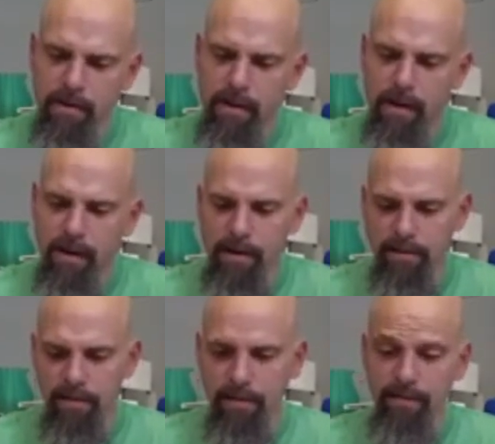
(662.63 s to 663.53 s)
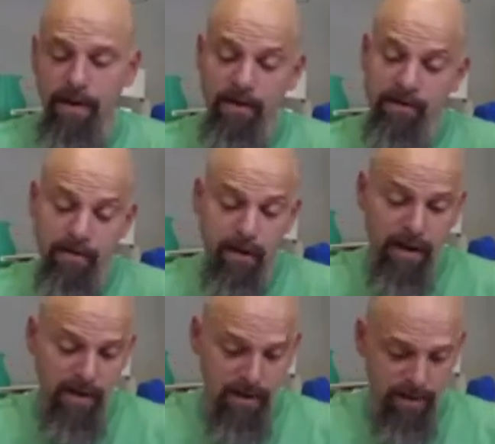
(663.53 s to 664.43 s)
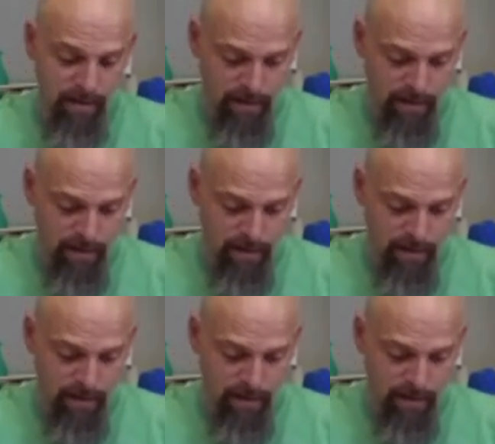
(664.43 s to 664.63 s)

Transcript: Uh, in fact, it's a good idea.